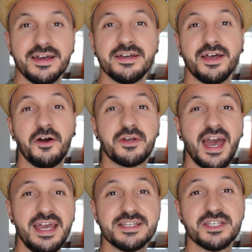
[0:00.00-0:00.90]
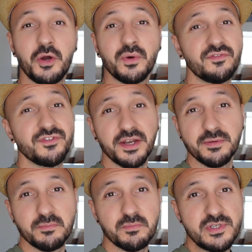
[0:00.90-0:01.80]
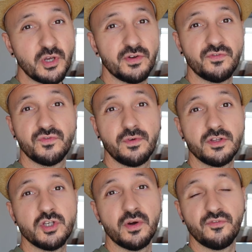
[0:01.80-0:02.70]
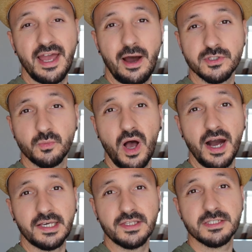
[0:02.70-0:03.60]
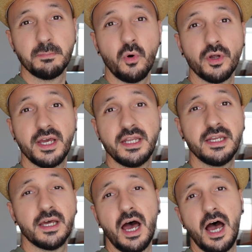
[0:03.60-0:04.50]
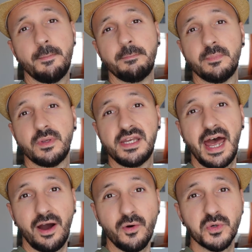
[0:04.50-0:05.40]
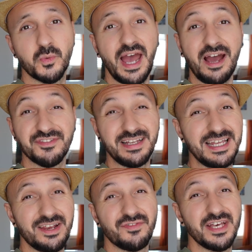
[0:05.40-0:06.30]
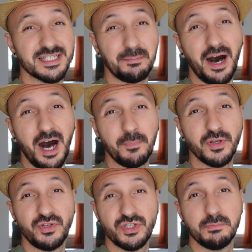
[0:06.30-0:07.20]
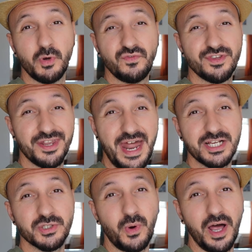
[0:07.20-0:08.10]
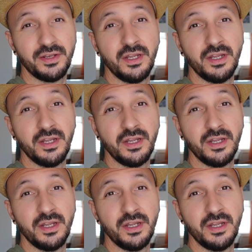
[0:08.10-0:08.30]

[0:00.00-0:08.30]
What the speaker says: Okay, so I've done sort of 2 or 3 hours of work this morning. Now we have to leave this apartment to move to the next one.